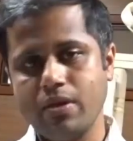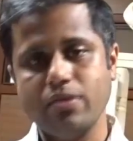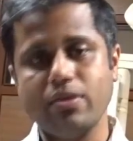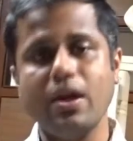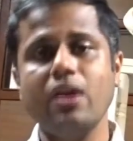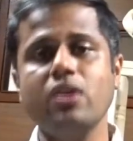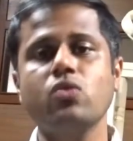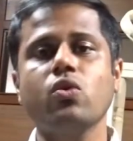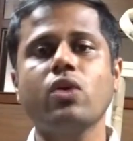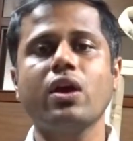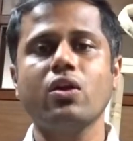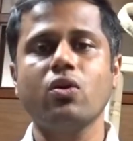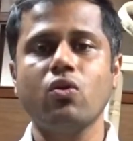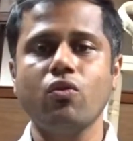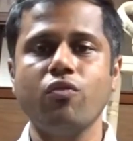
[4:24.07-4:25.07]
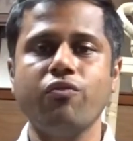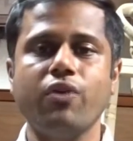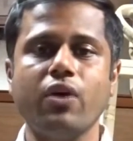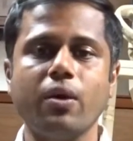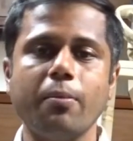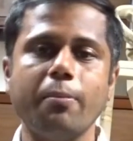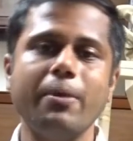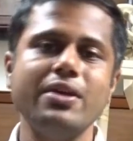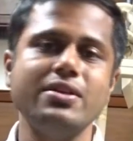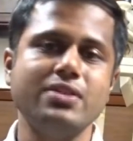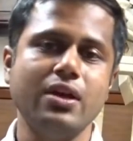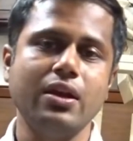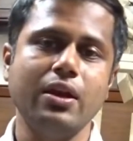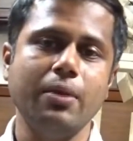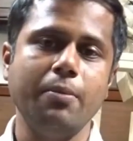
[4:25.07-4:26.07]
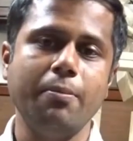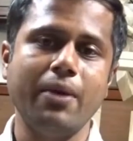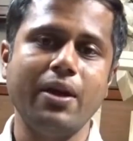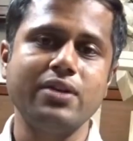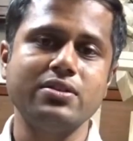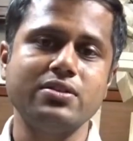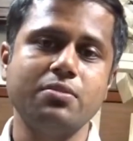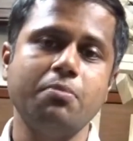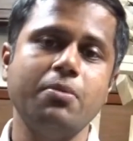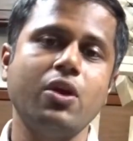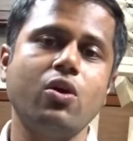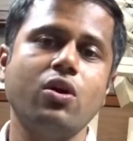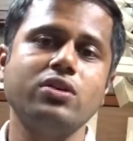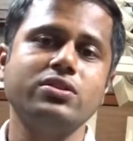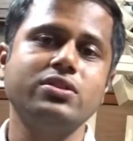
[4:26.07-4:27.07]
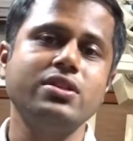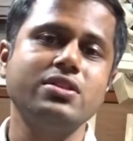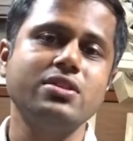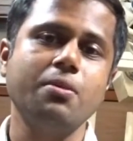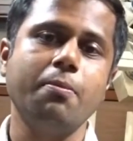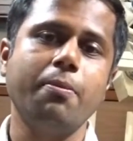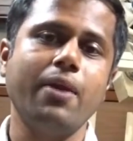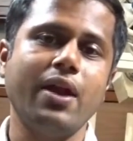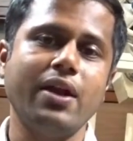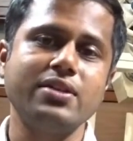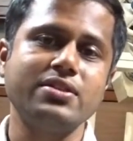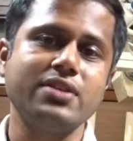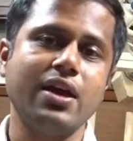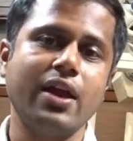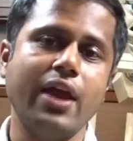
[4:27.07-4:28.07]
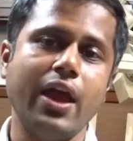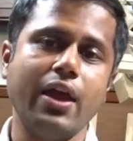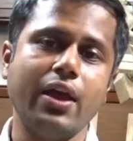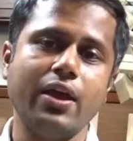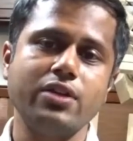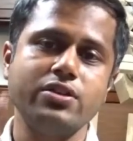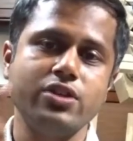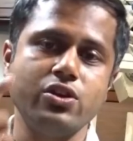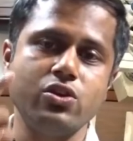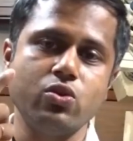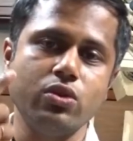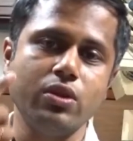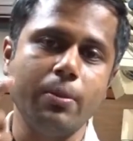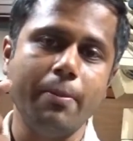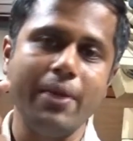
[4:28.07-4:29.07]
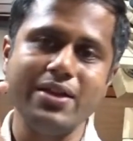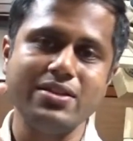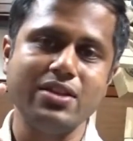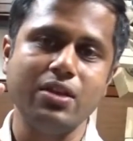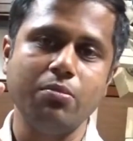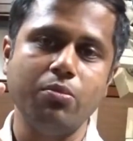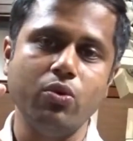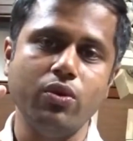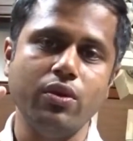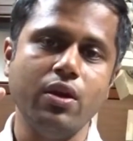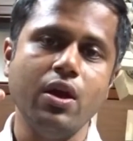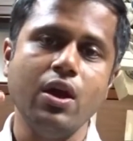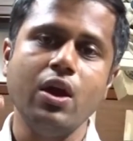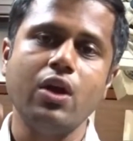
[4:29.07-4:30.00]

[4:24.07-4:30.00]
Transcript: then you can go for basal implants because these implants are engaged into the basal bone,